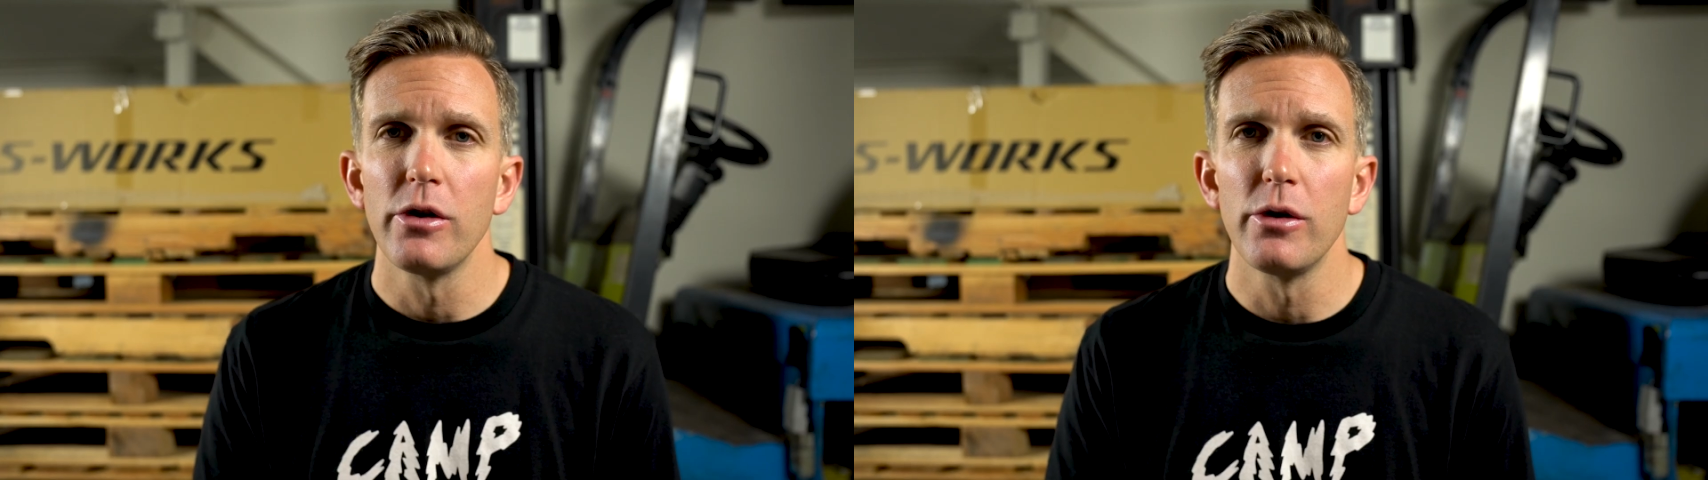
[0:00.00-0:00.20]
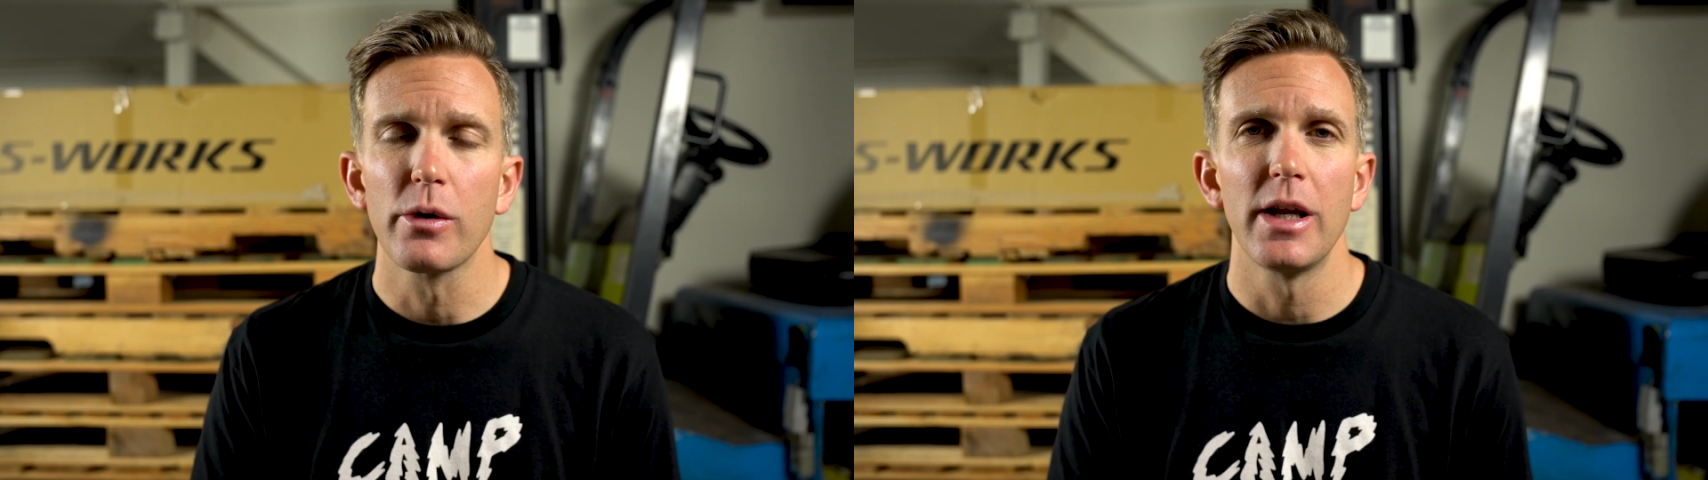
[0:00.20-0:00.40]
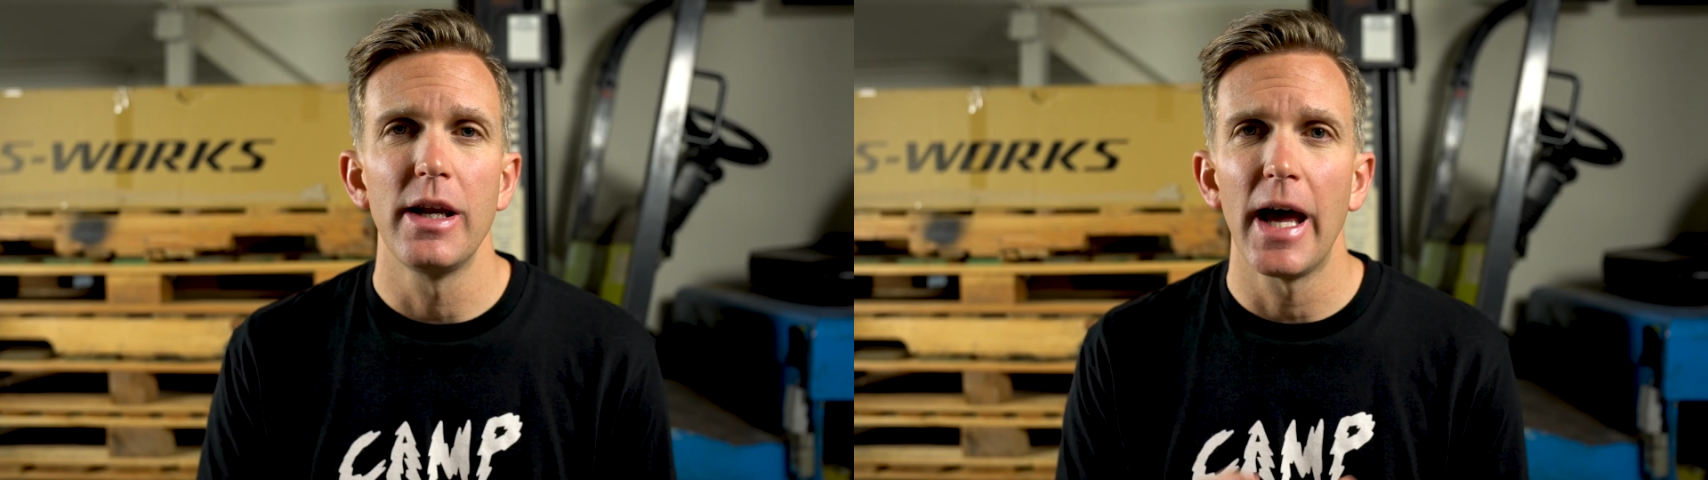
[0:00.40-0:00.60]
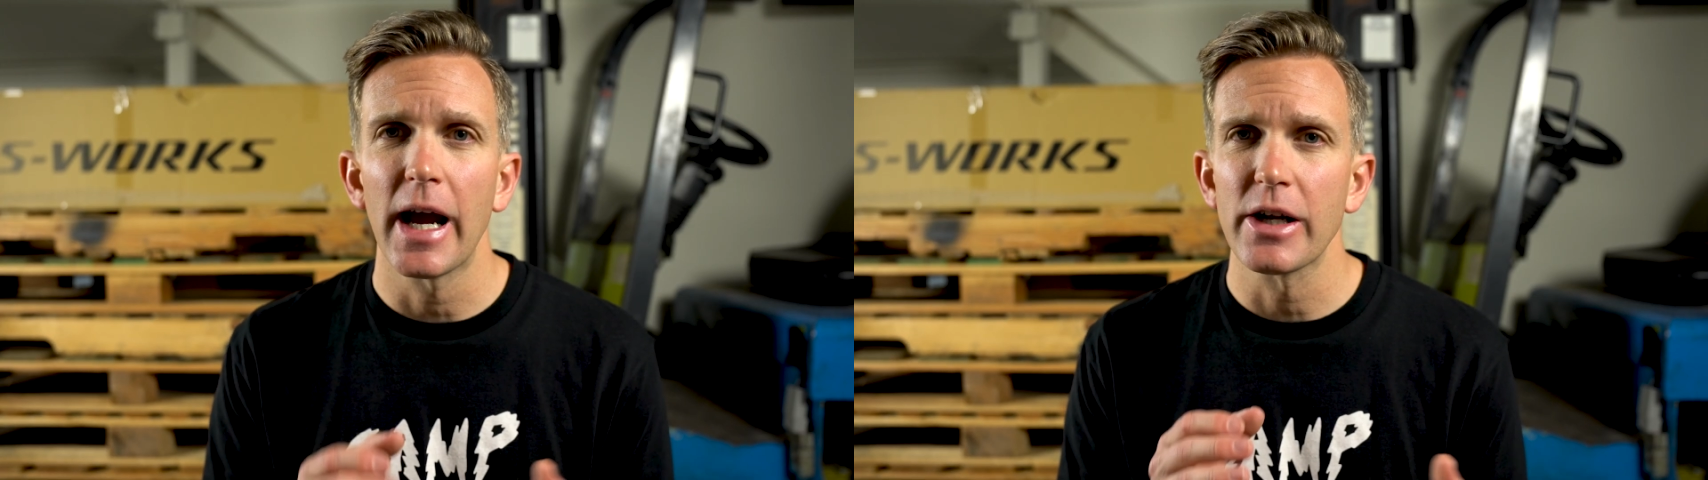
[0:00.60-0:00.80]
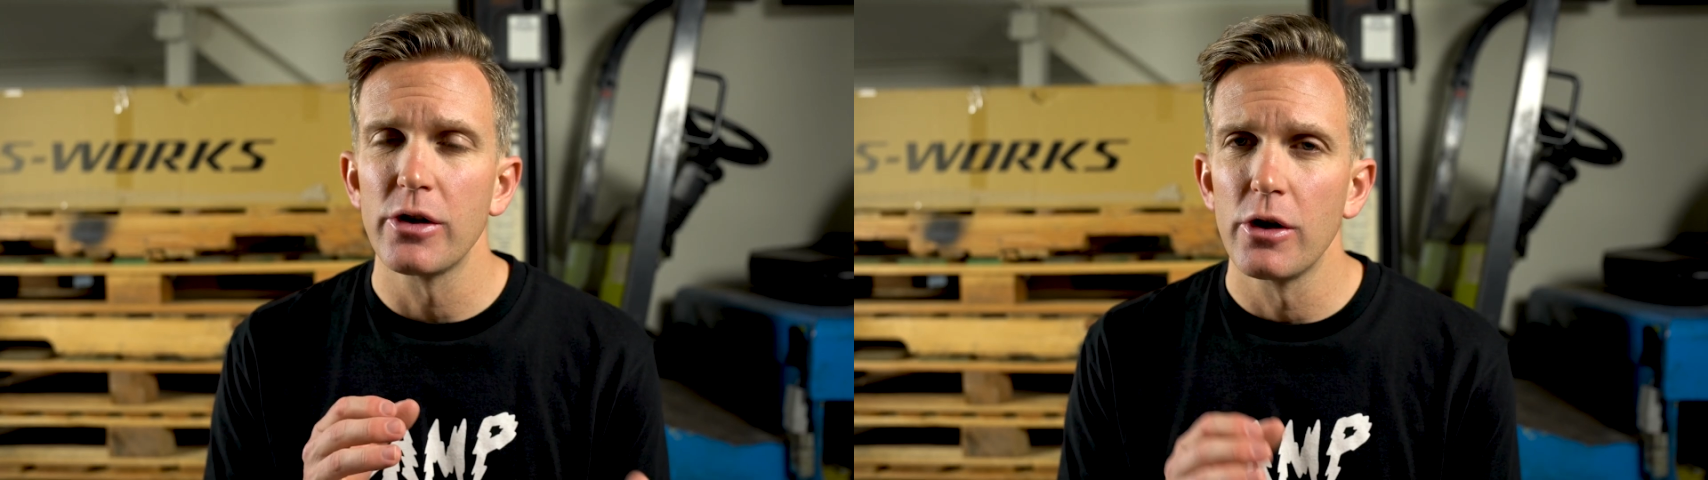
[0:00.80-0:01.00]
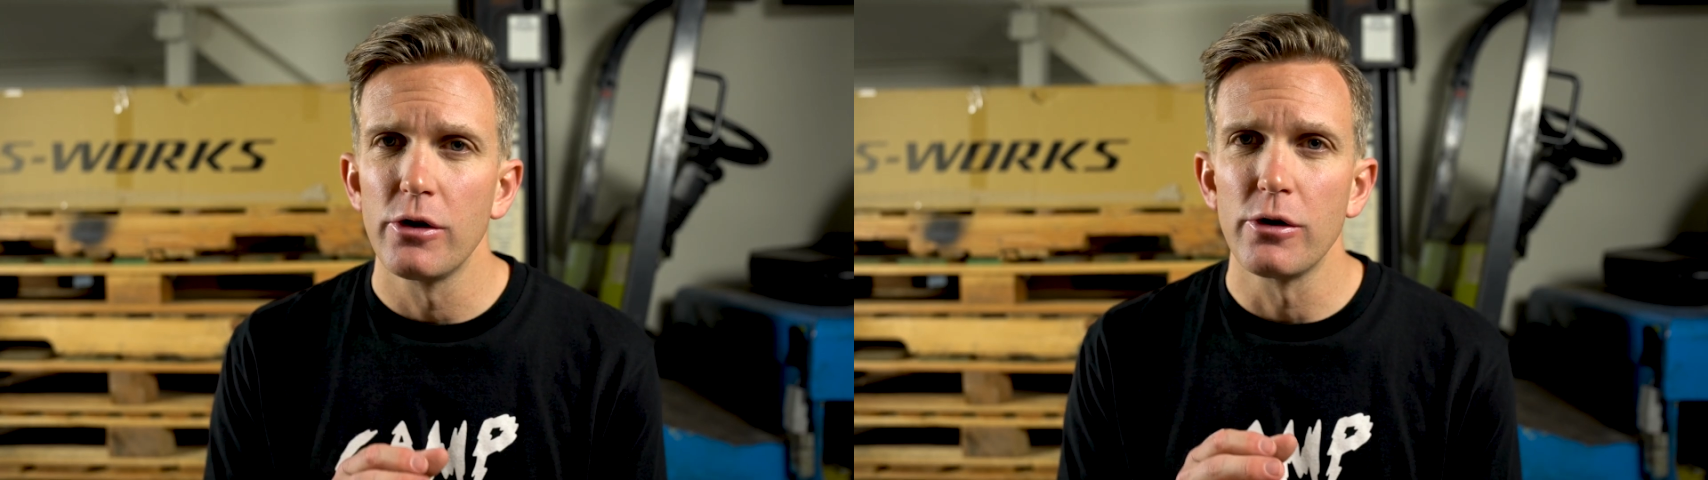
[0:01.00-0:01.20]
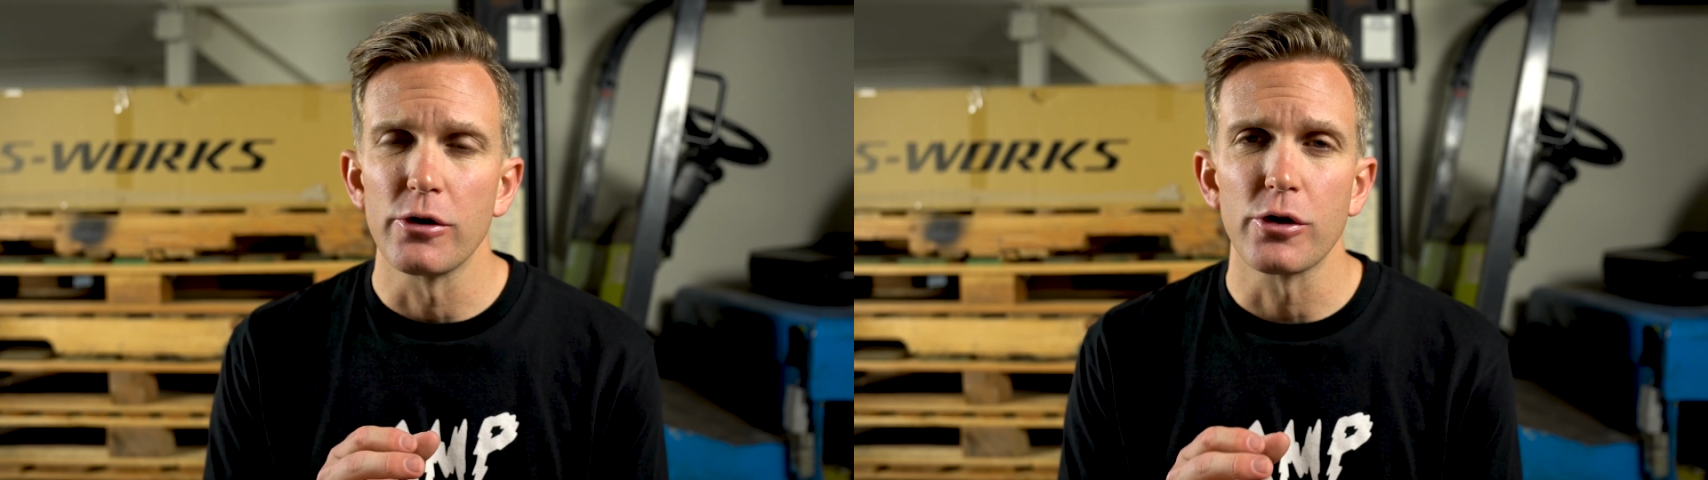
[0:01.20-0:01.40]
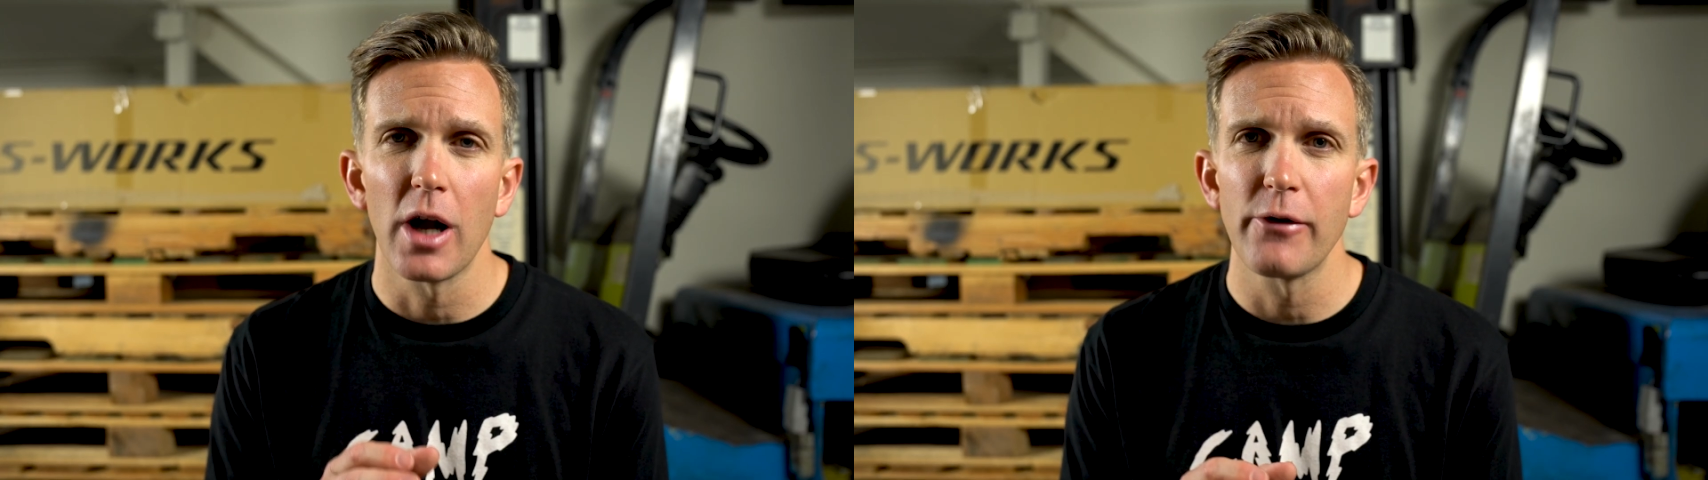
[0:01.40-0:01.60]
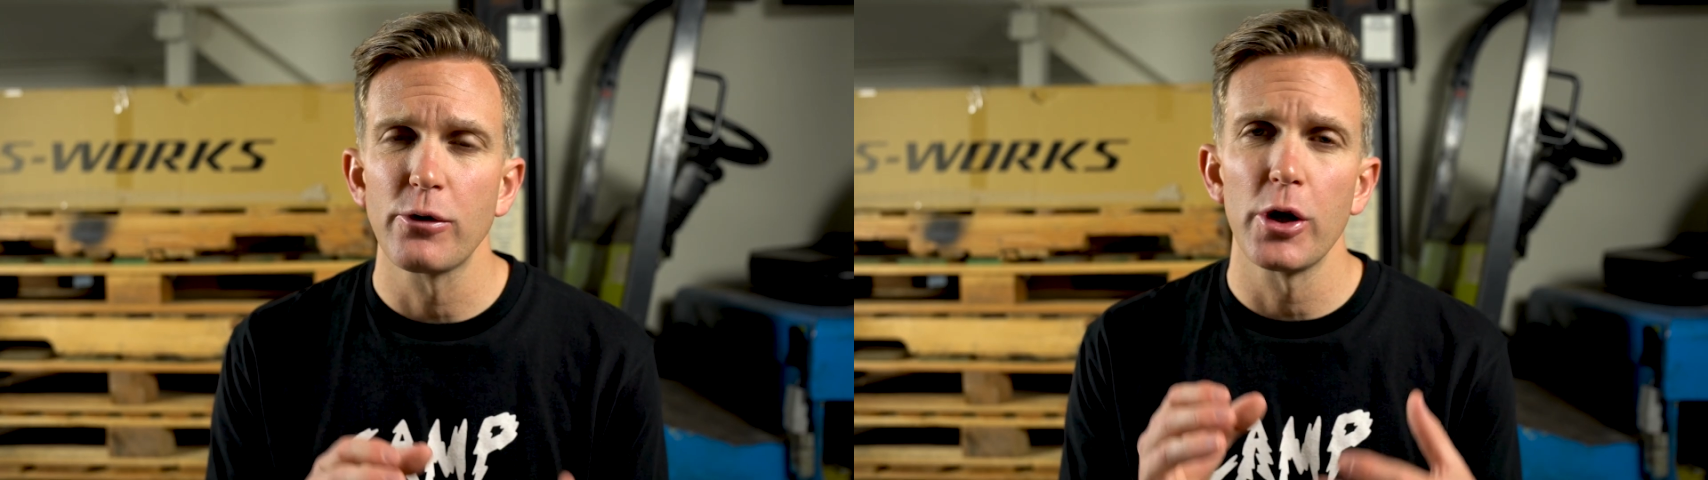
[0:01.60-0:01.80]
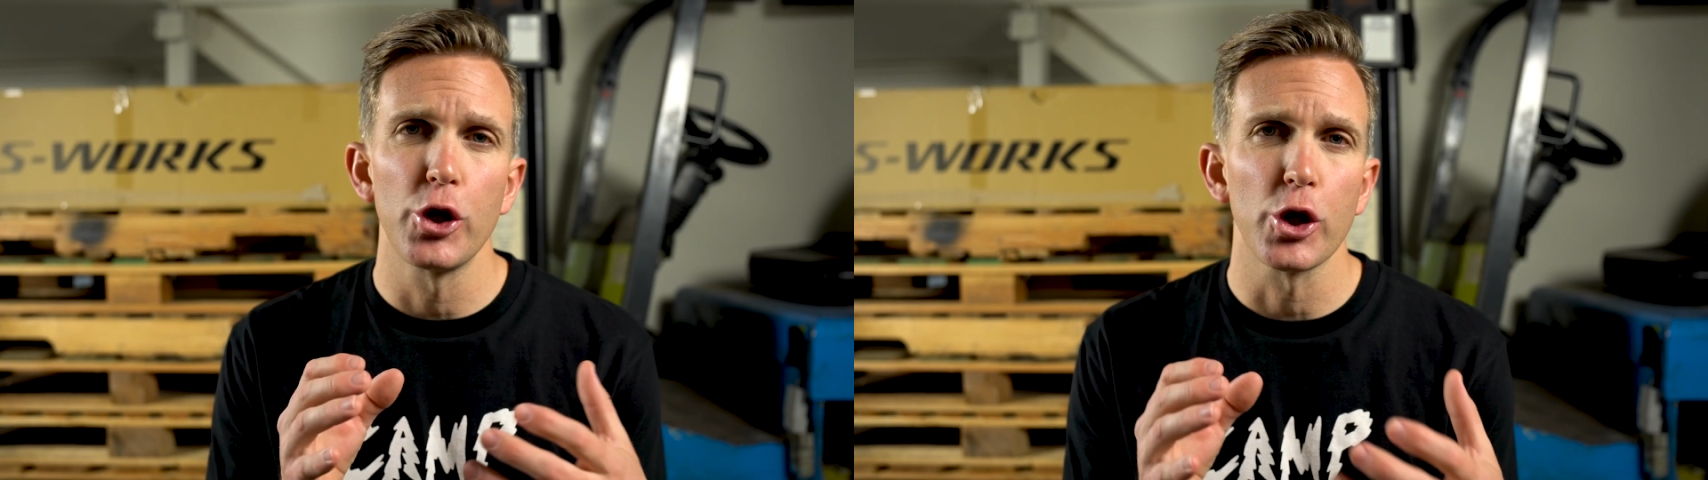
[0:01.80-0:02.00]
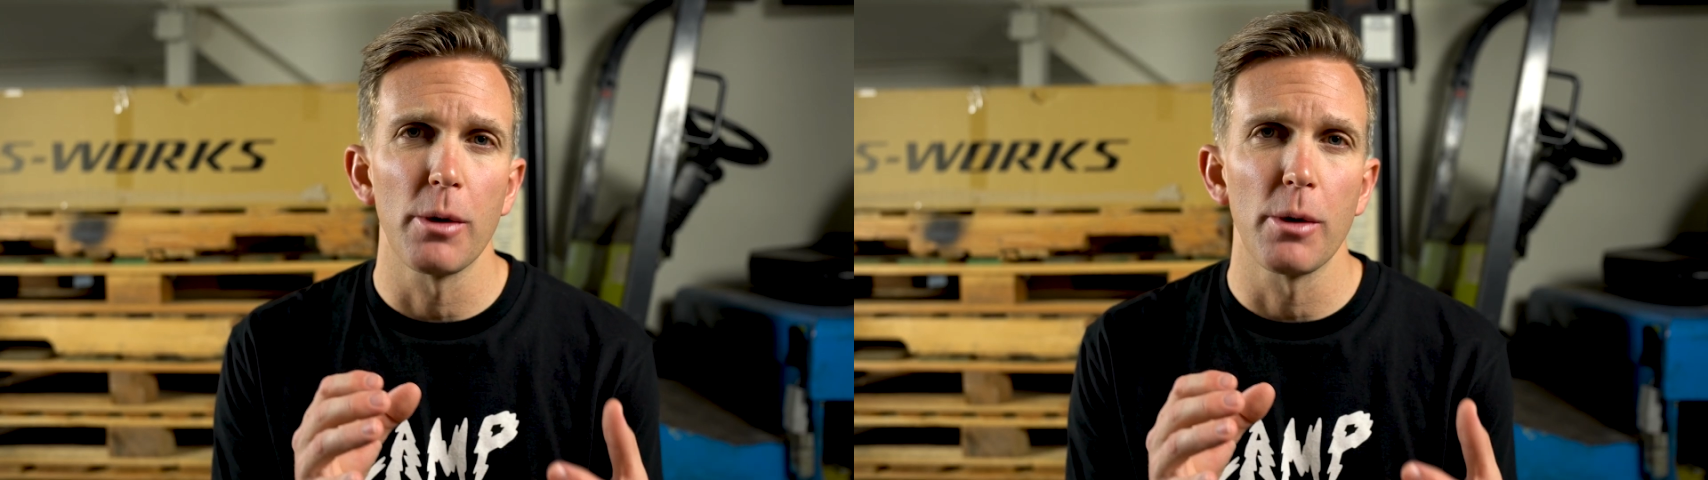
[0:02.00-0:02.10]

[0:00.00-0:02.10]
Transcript: you connect your drivetrain or your